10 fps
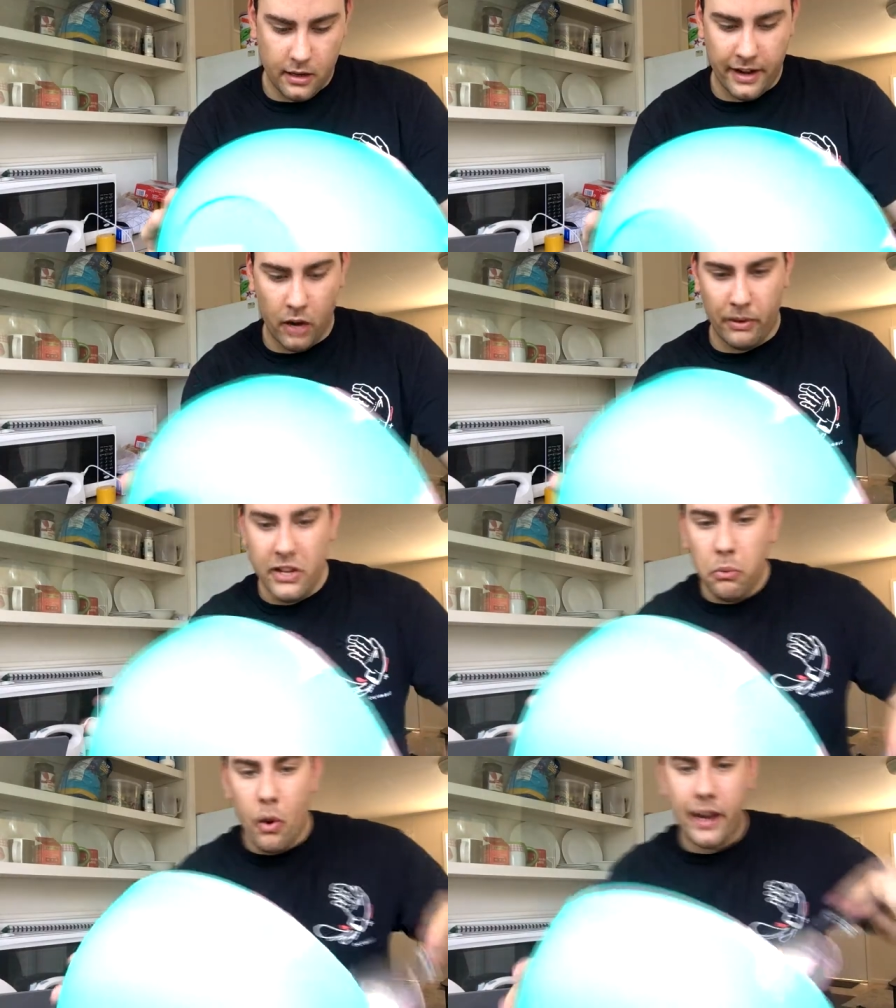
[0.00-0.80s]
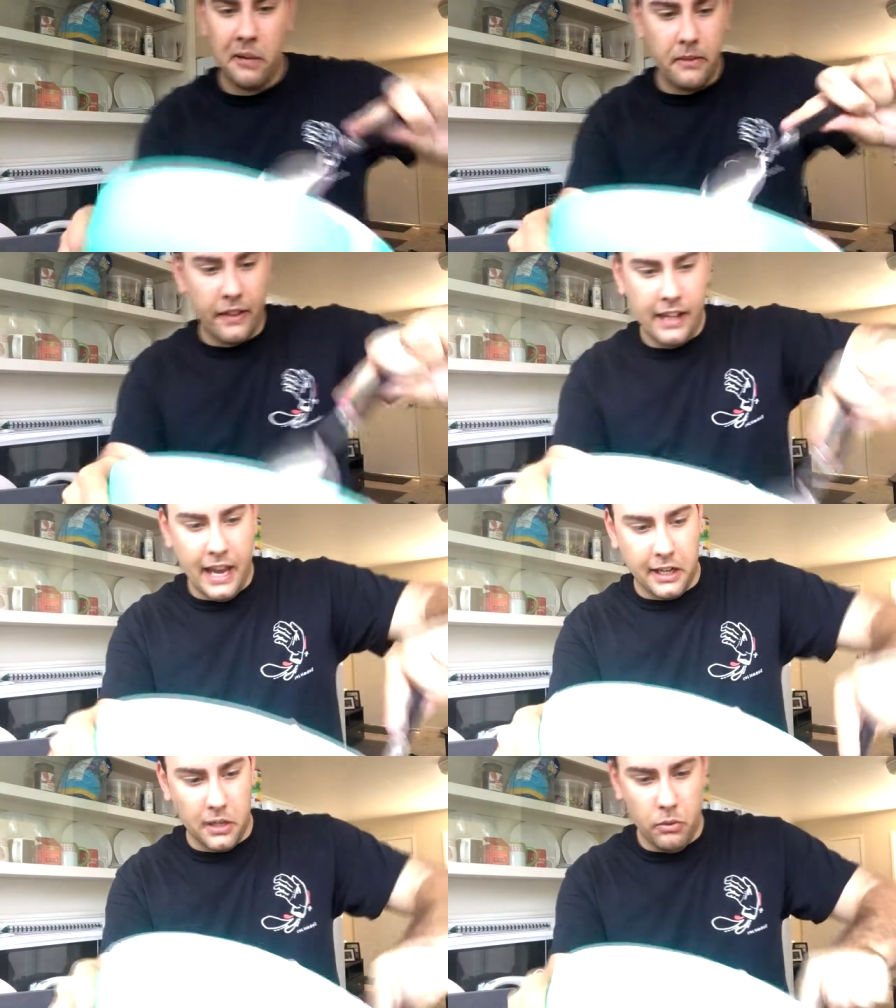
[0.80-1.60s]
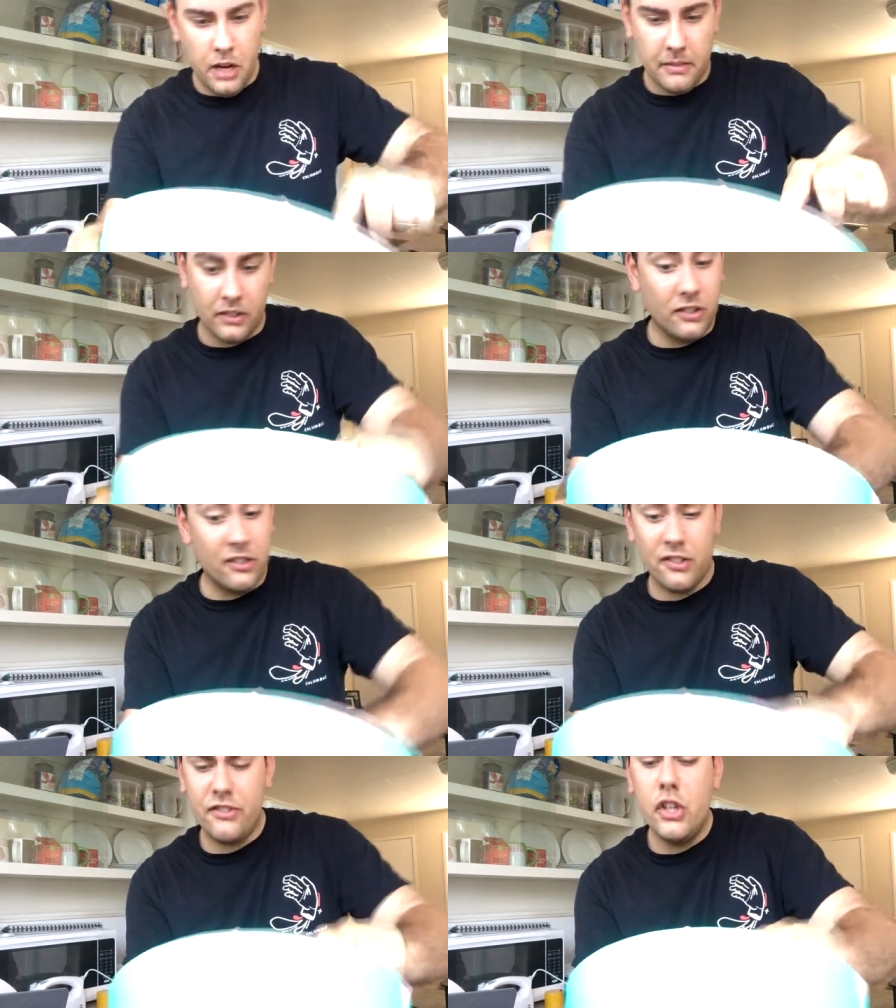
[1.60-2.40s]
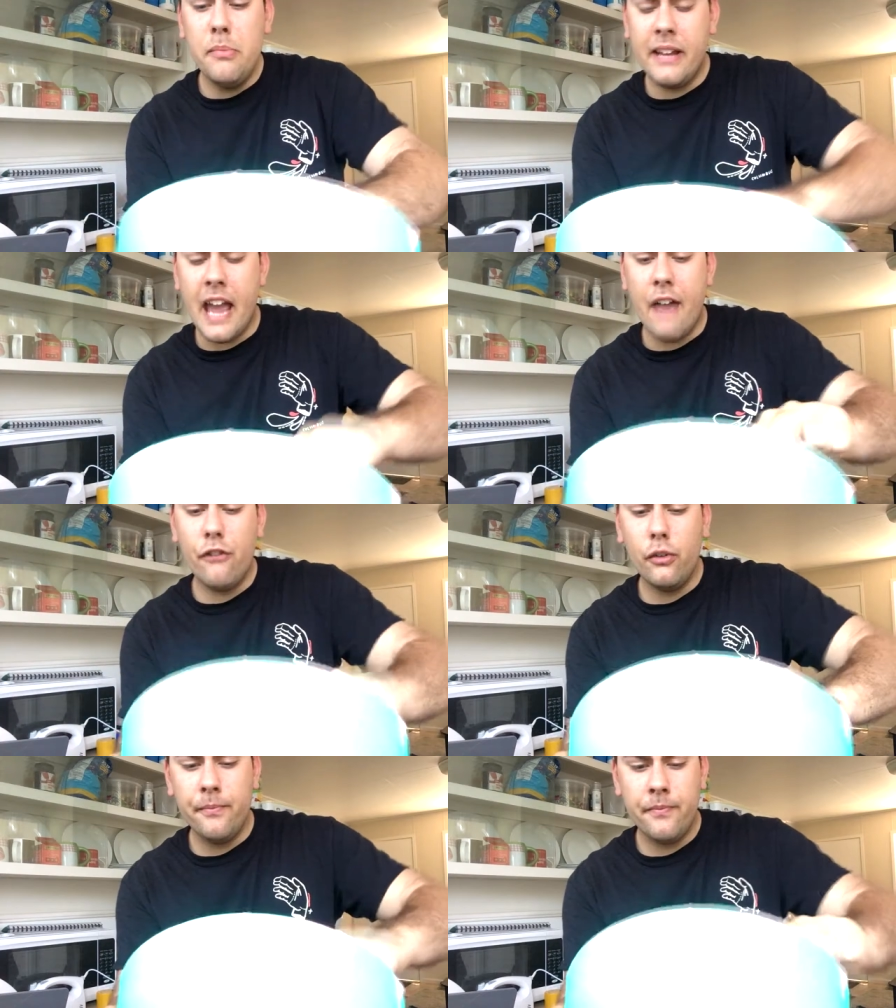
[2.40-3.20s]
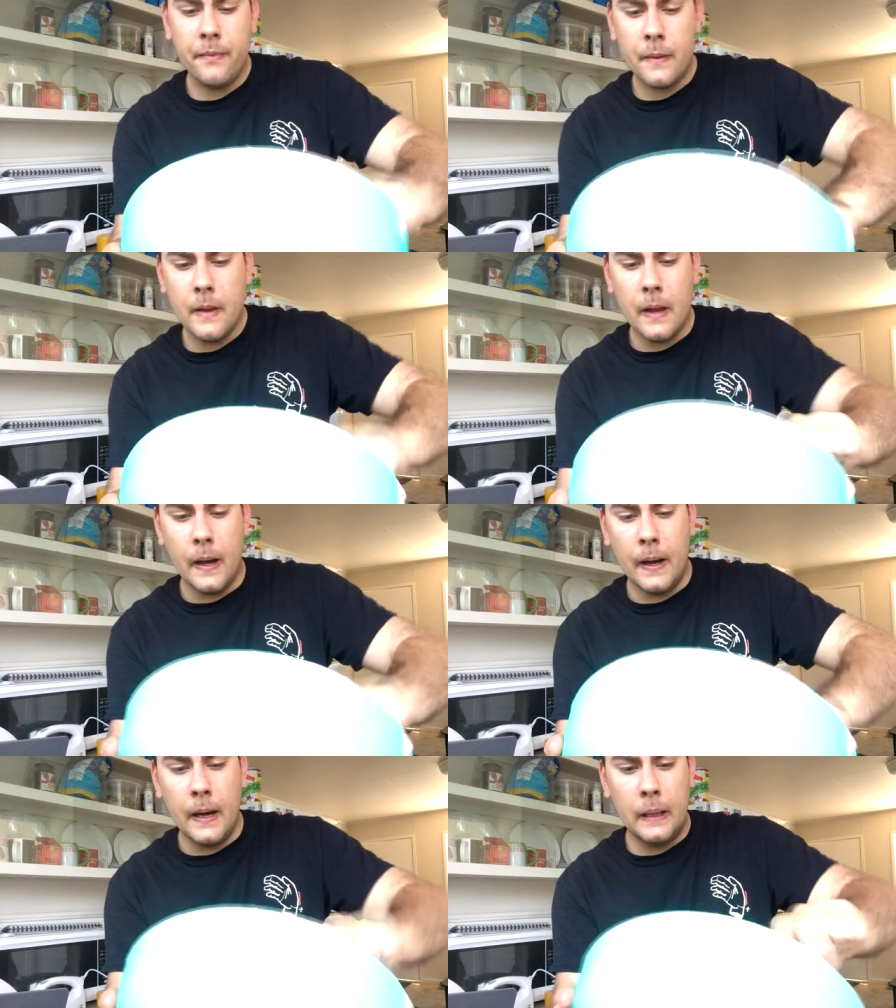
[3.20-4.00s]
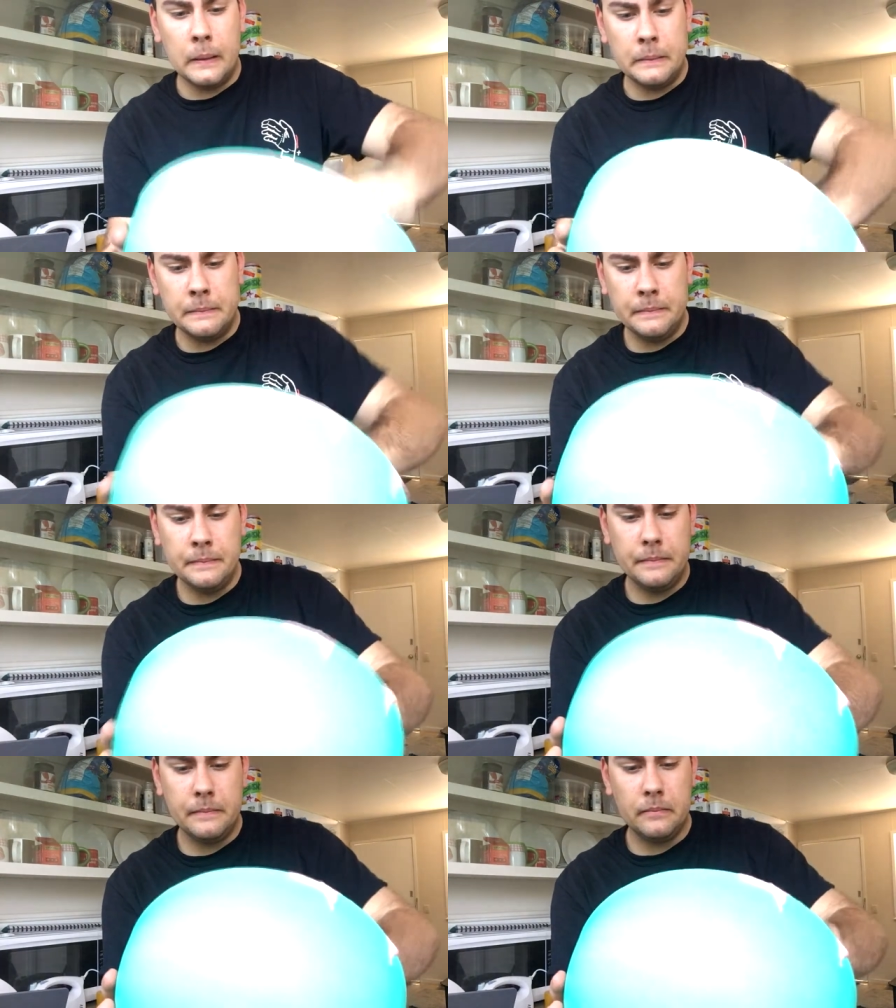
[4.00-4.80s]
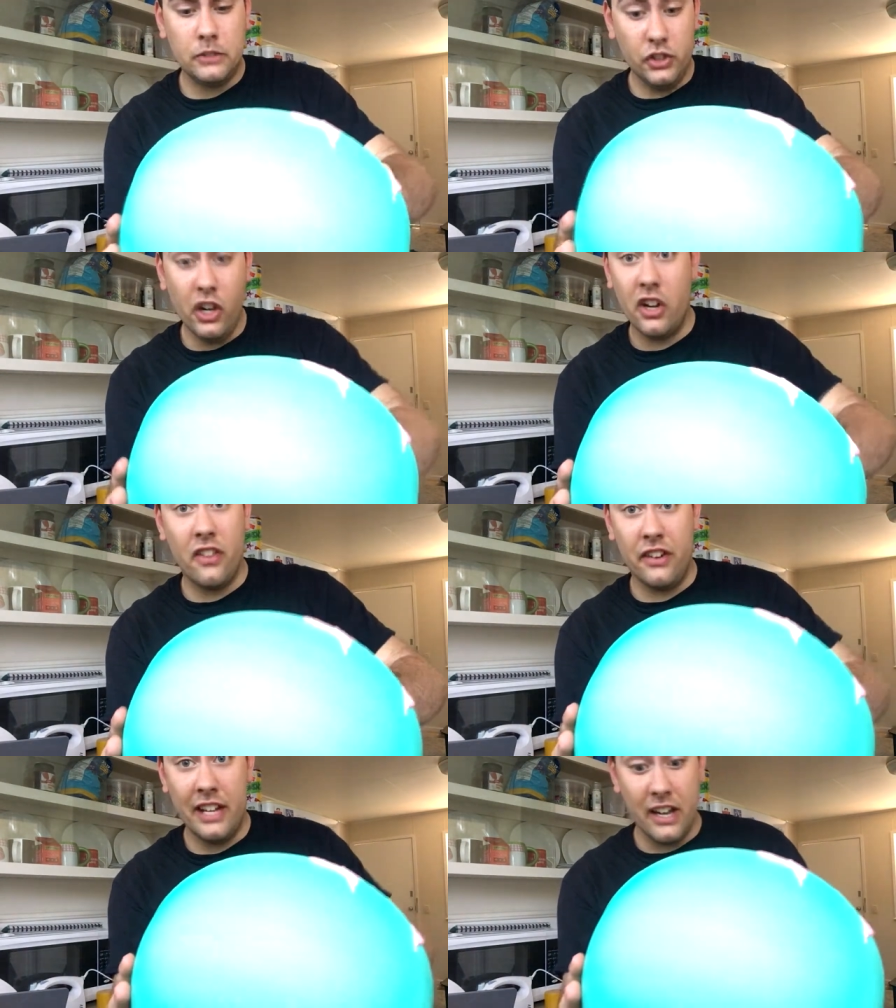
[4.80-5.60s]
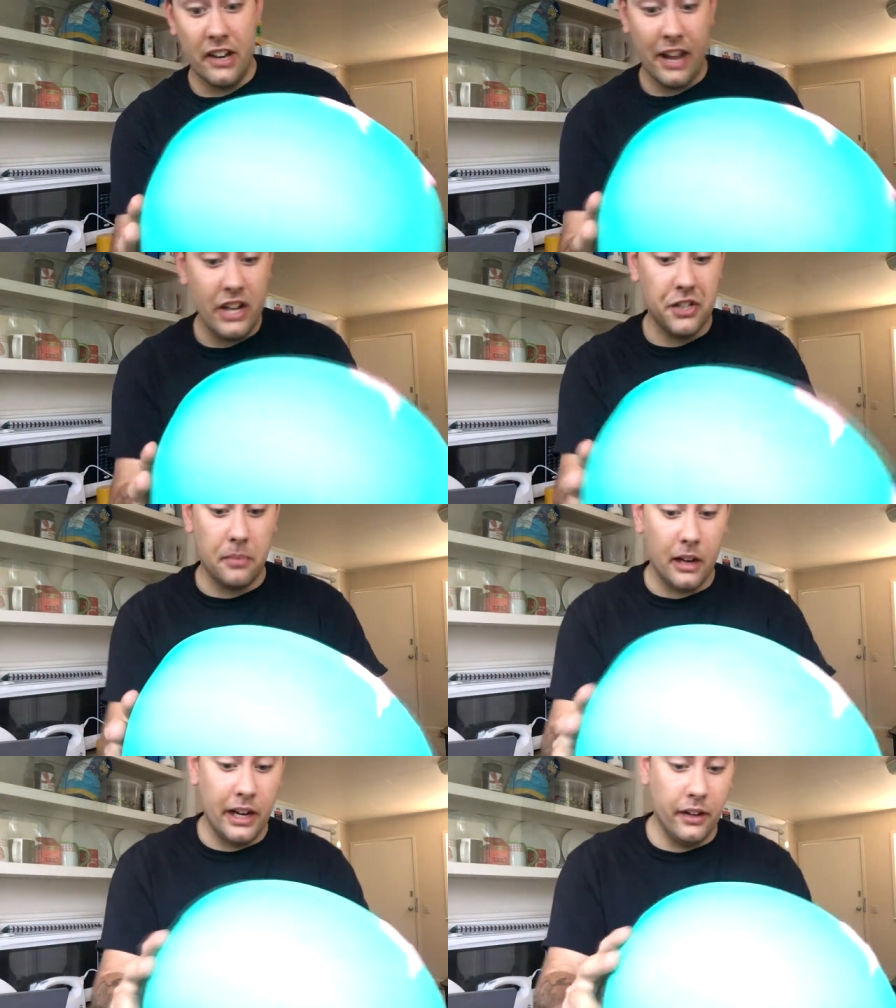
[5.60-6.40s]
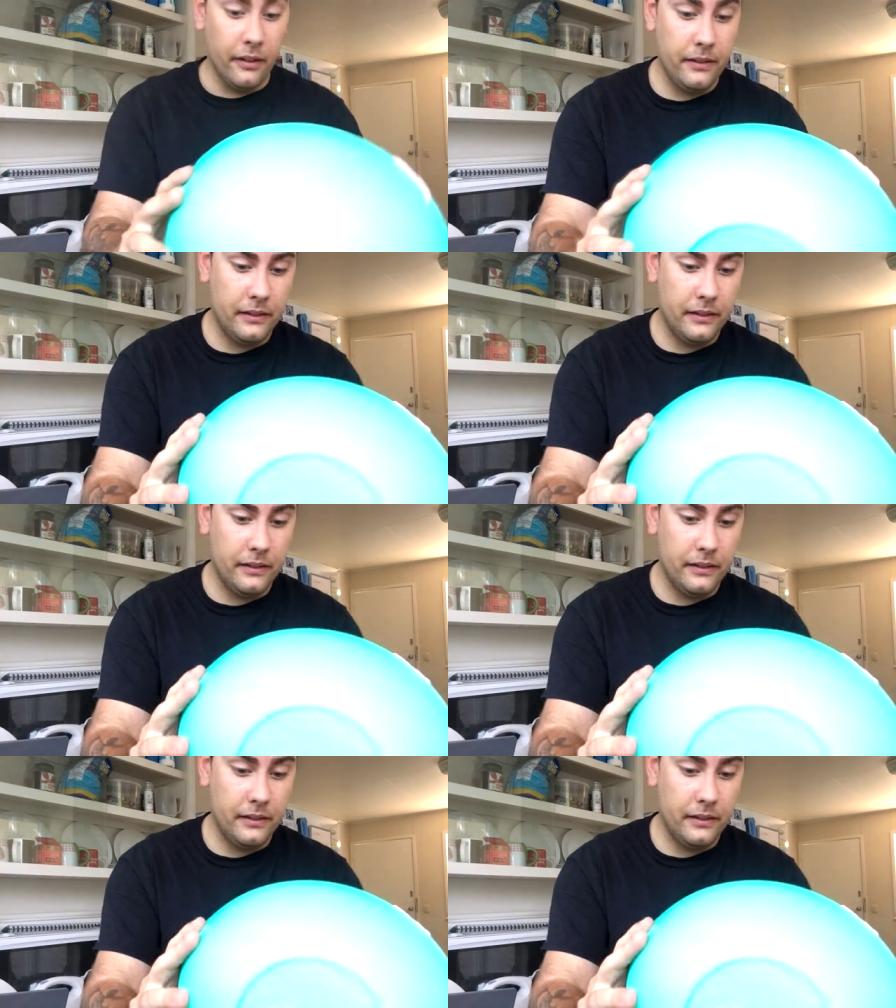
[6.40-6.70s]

Now when you're working with a cake, you want to be super careful because you don't know the hidden dangers behind it.